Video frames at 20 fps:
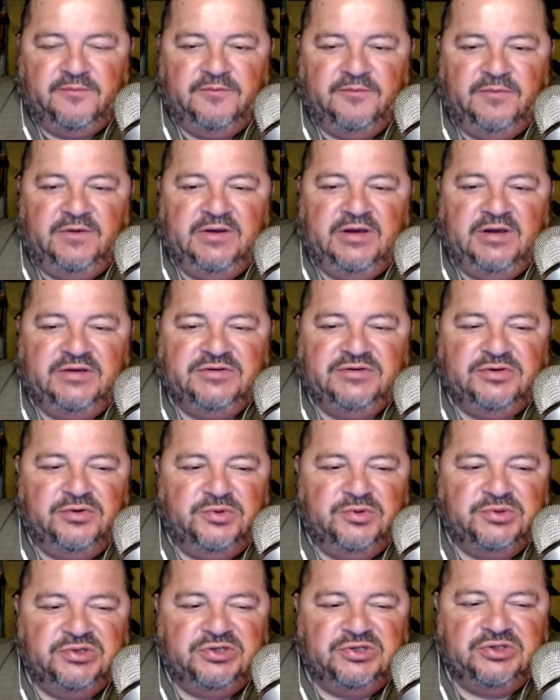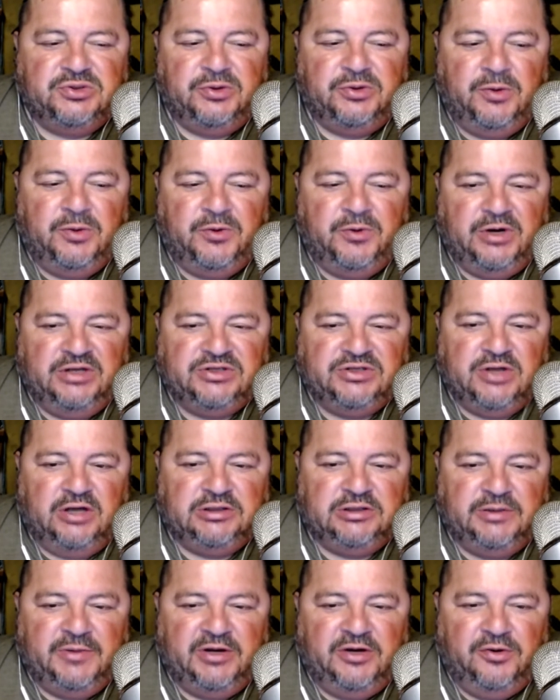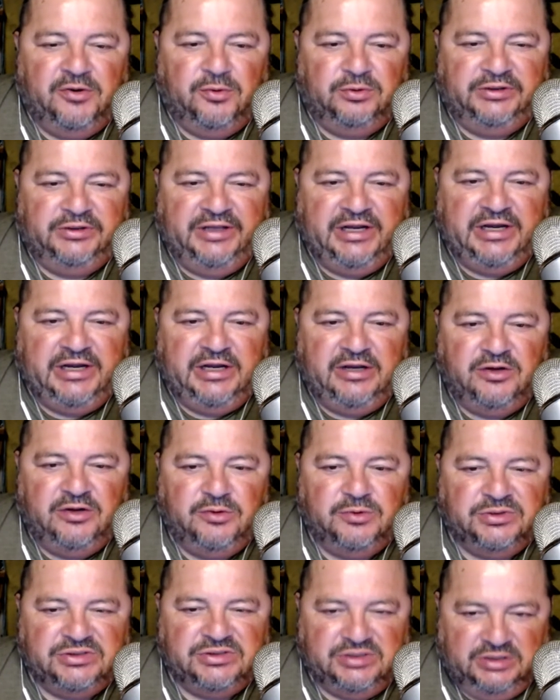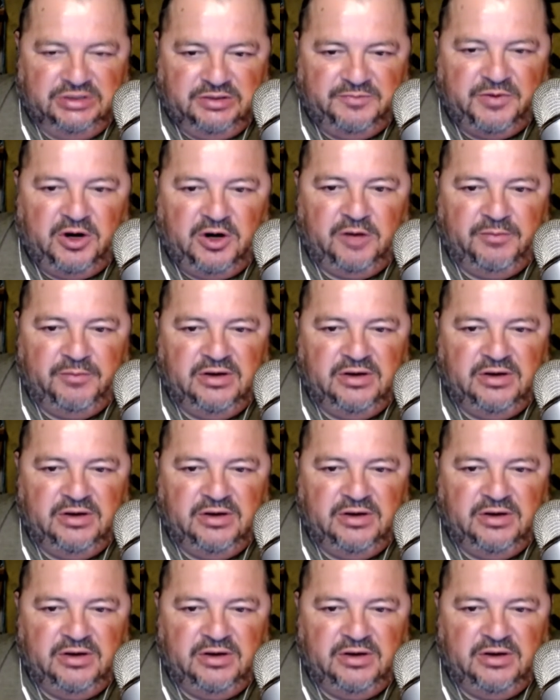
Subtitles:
Okay, so there was a story where I talked about an old lady who was in an apartment.